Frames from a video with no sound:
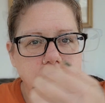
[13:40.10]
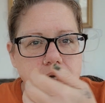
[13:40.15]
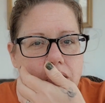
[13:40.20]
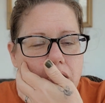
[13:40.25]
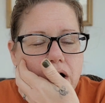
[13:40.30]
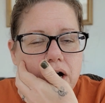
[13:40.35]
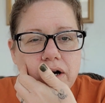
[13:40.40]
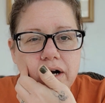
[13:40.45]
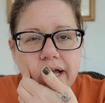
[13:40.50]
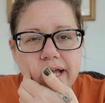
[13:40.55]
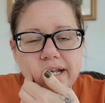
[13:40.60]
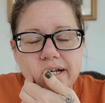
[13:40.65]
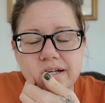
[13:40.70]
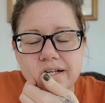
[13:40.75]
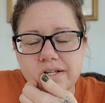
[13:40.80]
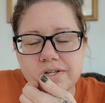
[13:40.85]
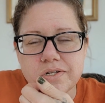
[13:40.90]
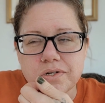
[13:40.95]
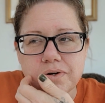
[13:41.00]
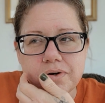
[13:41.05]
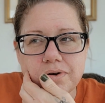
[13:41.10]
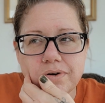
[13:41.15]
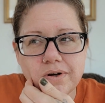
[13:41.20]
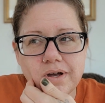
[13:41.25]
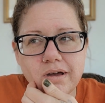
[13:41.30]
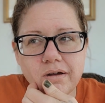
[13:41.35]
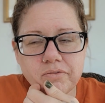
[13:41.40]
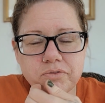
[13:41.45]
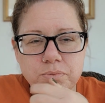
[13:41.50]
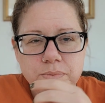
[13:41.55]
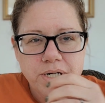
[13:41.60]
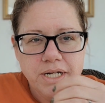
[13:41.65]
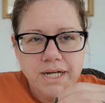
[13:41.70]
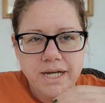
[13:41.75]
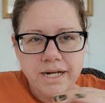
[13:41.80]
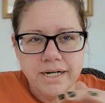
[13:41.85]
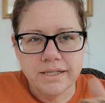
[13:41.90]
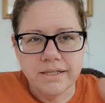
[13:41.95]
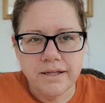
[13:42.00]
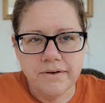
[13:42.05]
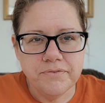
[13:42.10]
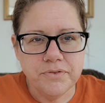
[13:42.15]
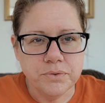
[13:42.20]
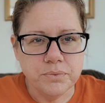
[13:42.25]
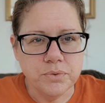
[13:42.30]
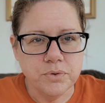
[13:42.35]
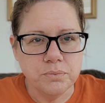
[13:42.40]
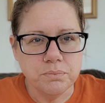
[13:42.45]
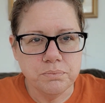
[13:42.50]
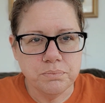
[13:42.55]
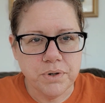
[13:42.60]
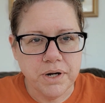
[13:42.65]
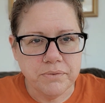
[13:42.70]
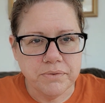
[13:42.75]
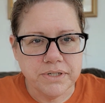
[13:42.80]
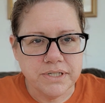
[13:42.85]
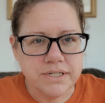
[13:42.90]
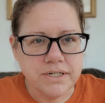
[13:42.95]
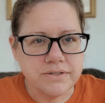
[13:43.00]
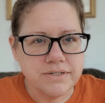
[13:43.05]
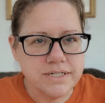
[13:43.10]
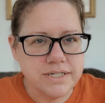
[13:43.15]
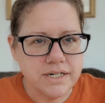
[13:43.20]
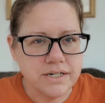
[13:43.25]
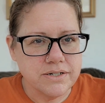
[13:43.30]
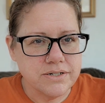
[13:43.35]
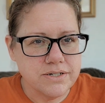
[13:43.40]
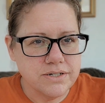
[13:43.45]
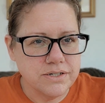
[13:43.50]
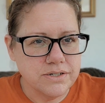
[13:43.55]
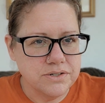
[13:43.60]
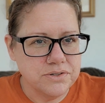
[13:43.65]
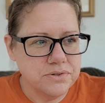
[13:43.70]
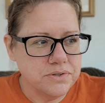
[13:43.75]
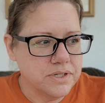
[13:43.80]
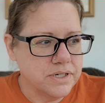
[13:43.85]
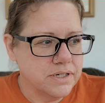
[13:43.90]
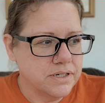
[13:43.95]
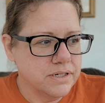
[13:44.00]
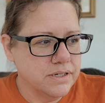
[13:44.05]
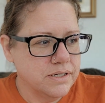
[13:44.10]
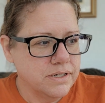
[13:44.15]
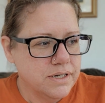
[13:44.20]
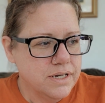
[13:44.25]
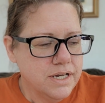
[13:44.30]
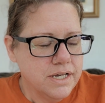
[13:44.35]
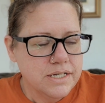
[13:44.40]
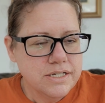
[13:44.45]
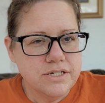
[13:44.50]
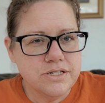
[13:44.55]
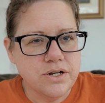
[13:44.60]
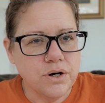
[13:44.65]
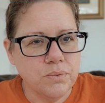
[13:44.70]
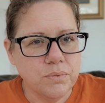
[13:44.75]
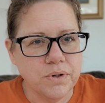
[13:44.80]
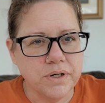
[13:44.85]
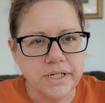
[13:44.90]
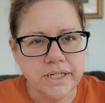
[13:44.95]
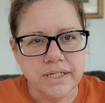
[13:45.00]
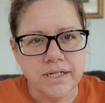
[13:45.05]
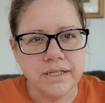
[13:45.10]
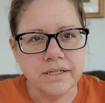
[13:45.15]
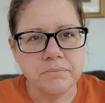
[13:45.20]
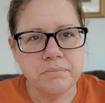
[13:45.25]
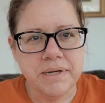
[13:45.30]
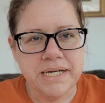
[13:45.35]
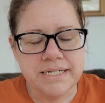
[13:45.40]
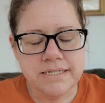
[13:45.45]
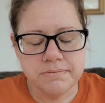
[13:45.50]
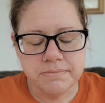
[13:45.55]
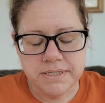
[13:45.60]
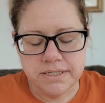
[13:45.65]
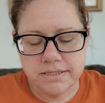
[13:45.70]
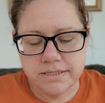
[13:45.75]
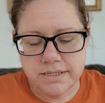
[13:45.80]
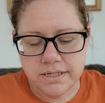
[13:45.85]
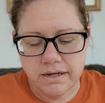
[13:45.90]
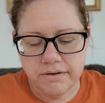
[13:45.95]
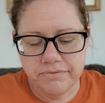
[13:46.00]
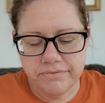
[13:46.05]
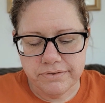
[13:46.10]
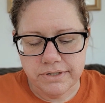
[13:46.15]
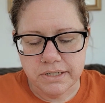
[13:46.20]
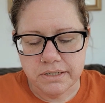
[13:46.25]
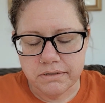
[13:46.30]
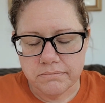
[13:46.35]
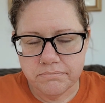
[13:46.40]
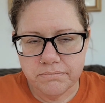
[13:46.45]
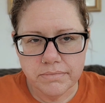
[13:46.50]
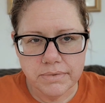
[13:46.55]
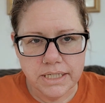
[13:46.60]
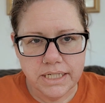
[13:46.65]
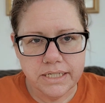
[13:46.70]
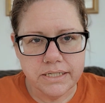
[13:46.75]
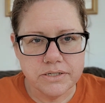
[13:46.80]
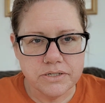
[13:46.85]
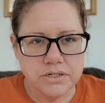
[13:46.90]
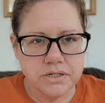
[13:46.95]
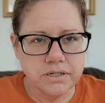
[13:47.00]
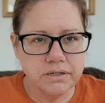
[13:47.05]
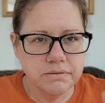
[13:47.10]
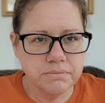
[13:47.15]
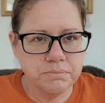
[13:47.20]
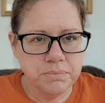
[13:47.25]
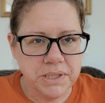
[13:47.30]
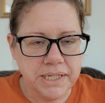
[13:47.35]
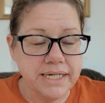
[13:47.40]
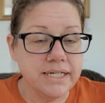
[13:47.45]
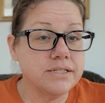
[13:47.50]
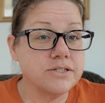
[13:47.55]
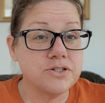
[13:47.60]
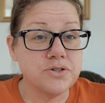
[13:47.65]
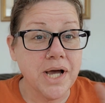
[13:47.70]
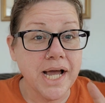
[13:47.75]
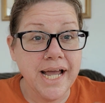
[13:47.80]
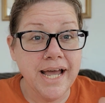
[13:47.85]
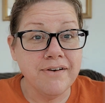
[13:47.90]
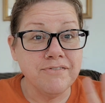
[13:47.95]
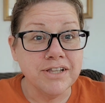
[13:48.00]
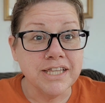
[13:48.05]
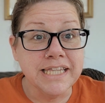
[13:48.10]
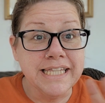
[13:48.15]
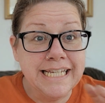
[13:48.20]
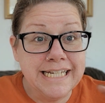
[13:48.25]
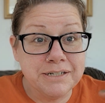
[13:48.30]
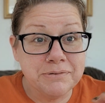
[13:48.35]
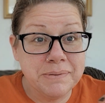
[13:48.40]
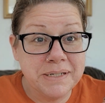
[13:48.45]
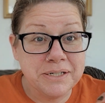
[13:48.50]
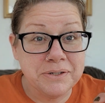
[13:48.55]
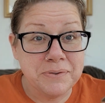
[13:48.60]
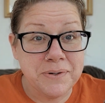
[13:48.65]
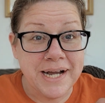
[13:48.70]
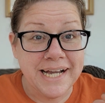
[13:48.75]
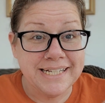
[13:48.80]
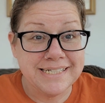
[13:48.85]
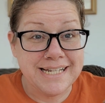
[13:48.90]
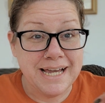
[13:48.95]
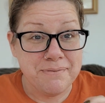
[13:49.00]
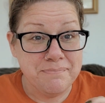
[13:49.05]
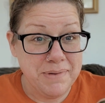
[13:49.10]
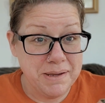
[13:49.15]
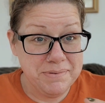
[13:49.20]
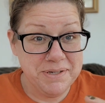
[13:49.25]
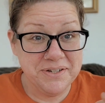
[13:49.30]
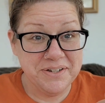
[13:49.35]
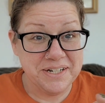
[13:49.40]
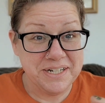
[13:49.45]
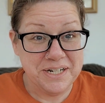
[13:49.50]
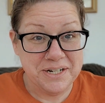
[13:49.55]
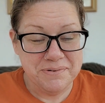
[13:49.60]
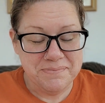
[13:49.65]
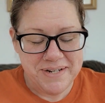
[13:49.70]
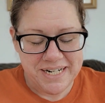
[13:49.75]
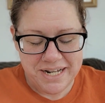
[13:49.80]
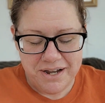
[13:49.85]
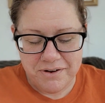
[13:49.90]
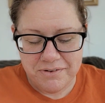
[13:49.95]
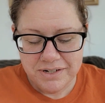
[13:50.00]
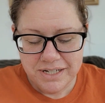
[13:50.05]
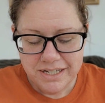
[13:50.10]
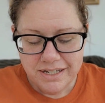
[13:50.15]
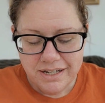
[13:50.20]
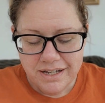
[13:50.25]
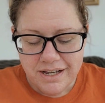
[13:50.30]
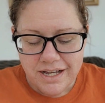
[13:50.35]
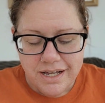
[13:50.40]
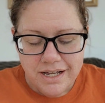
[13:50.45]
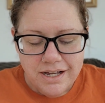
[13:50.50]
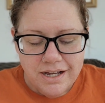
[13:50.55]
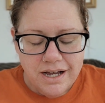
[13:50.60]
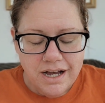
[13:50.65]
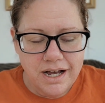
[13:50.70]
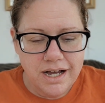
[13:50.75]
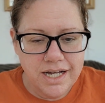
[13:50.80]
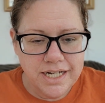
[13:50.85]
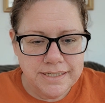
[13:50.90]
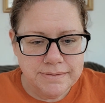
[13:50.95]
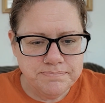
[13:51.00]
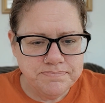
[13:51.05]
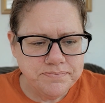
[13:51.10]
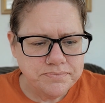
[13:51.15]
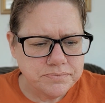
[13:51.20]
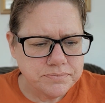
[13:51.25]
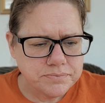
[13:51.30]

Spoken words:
All right, so everybody kind of left the room. Brett went downstairs to start working on the basement stuff, and the kids are playing. So I have a little bit of quiet time. Maybe you can hear me now.